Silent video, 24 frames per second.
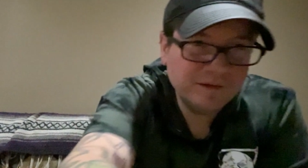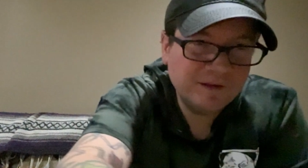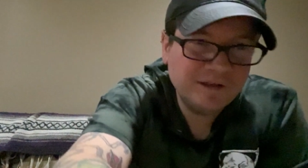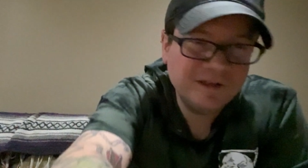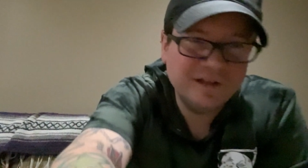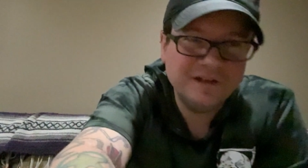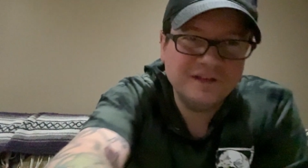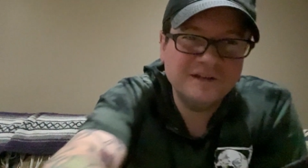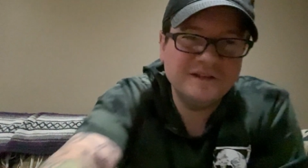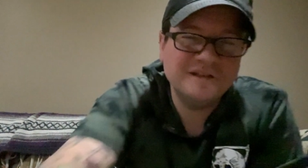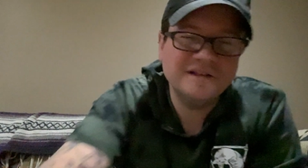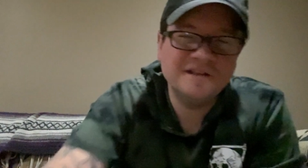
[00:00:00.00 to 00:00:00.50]

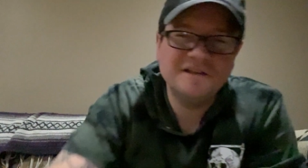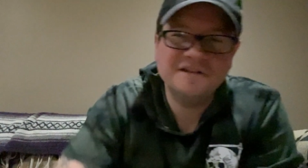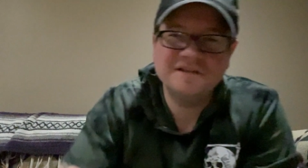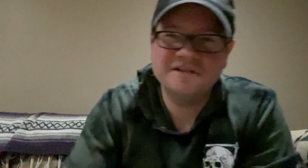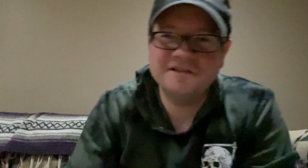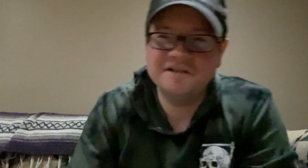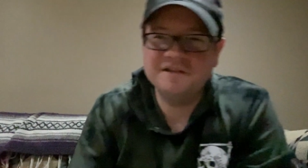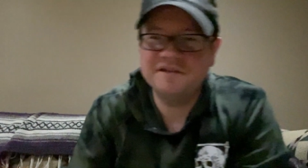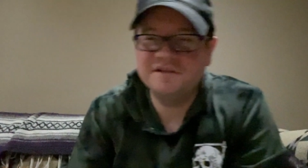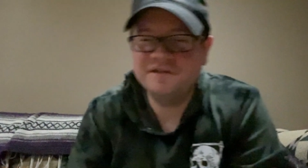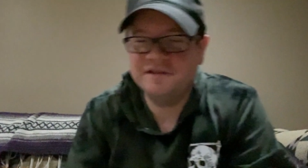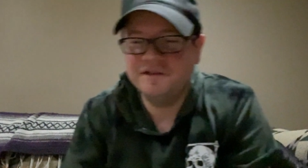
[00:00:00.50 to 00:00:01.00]
kid
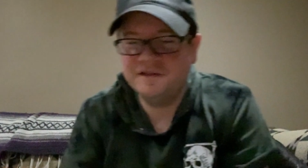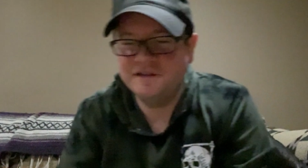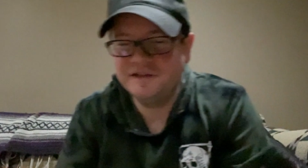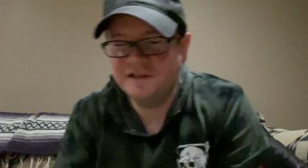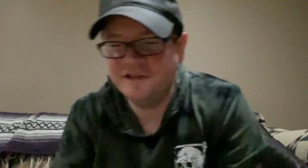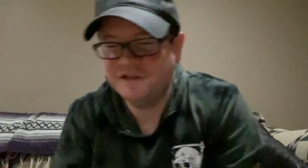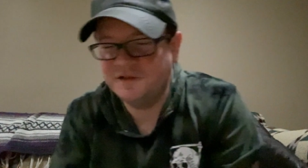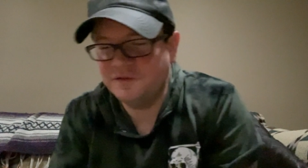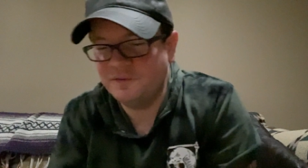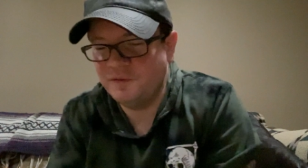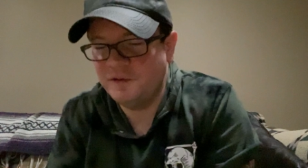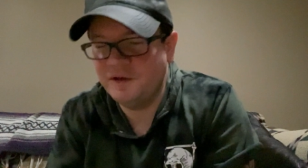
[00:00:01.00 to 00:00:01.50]
says he
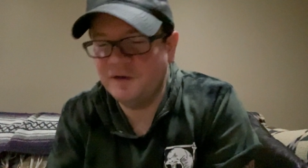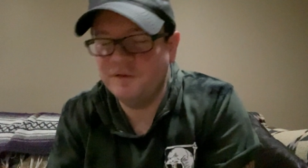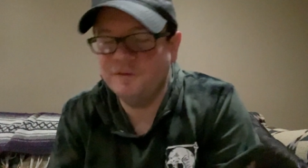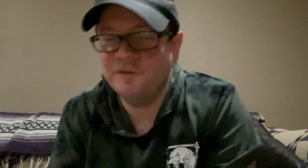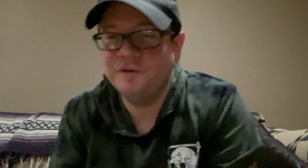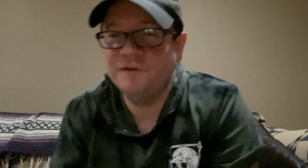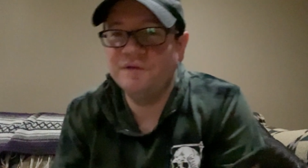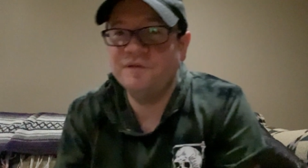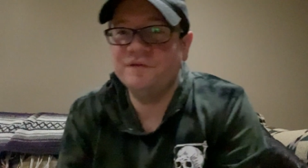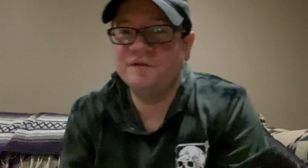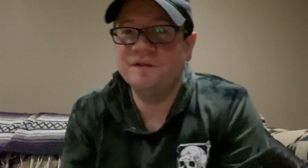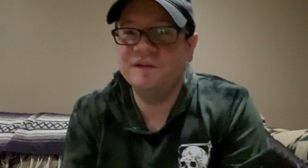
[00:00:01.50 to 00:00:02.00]
sees a
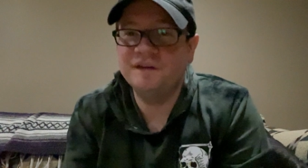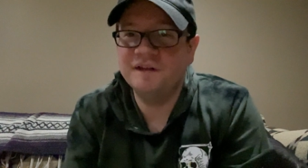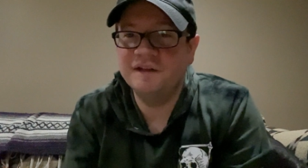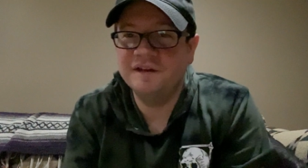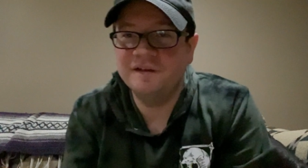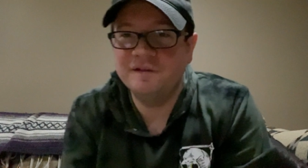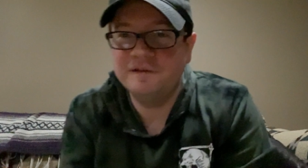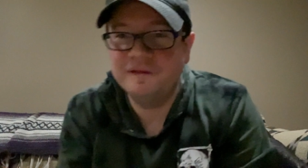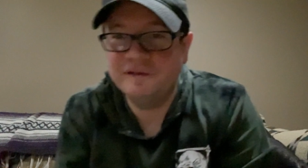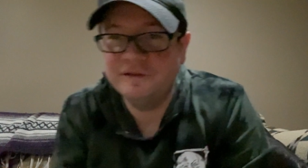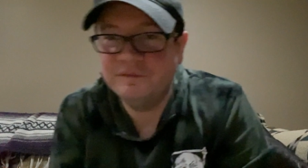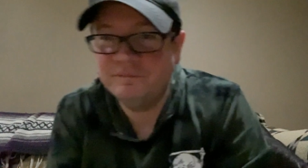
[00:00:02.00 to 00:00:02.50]
werewolf and
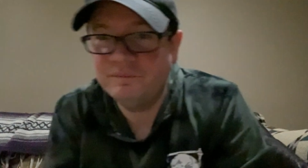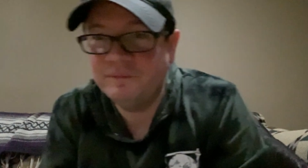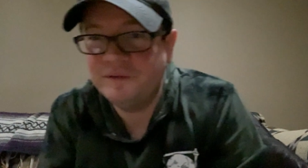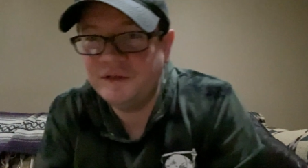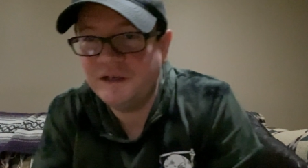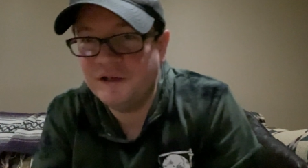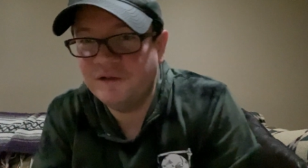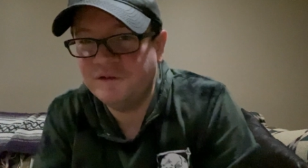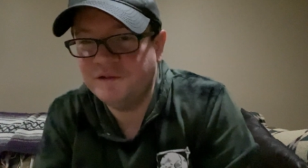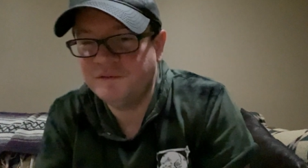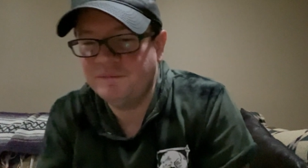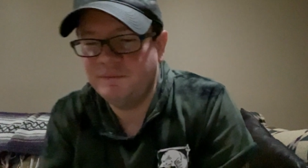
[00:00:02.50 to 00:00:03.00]
the
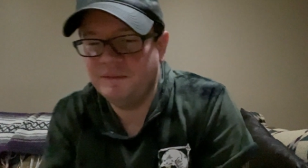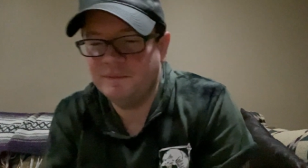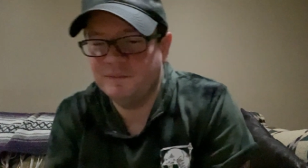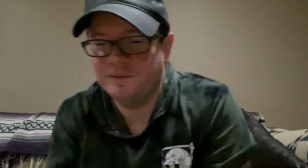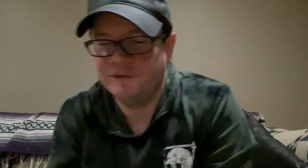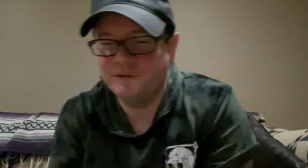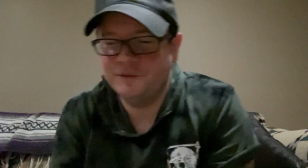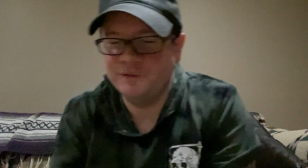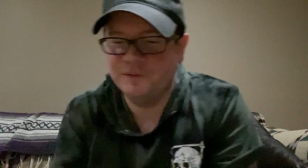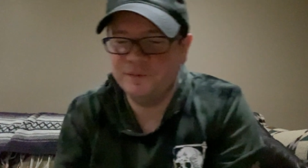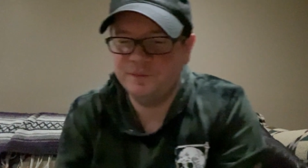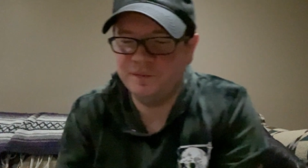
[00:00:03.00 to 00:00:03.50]

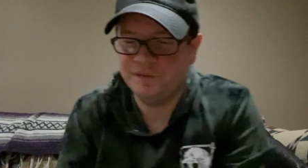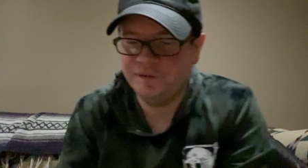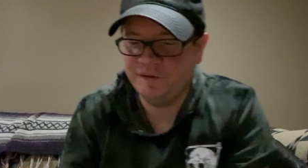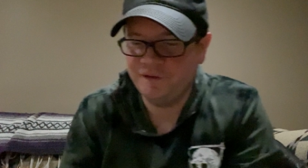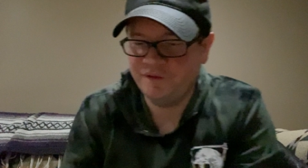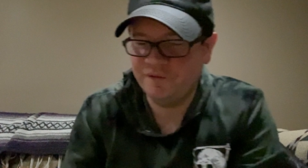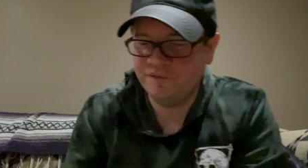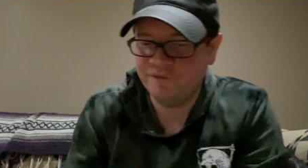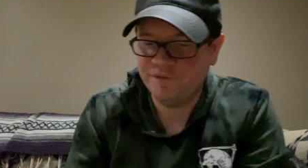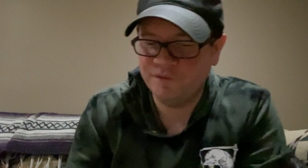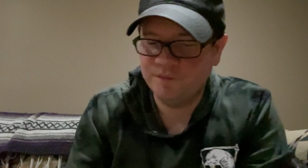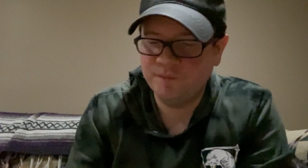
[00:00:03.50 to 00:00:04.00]
townspeople don't
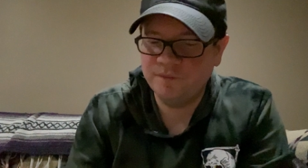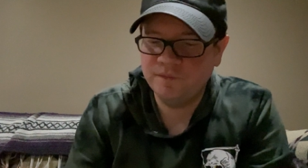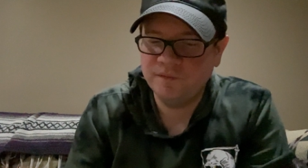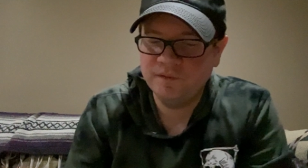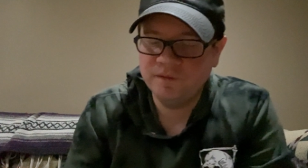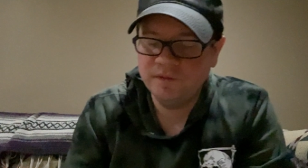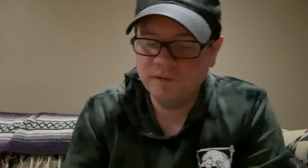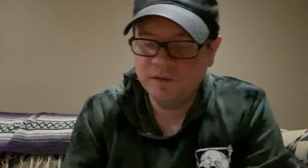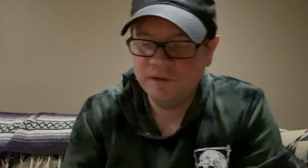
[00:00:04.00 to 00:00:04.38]
believe him.